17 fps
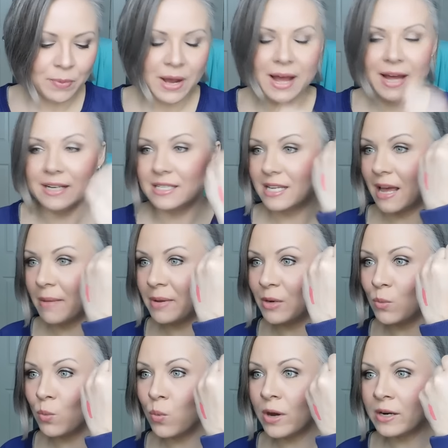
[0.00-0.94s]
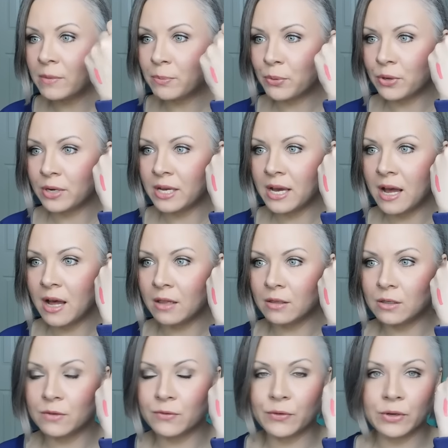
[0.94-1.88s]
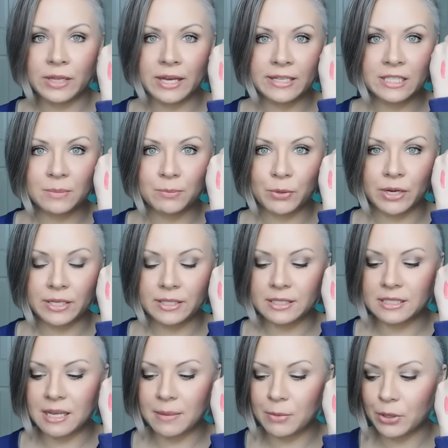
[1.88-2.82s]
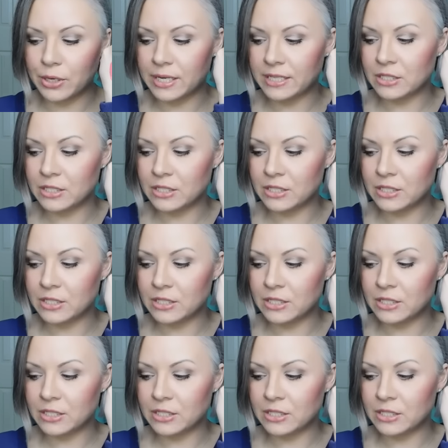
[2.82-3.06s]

but, I mean, what a pretty color for like spring and summer.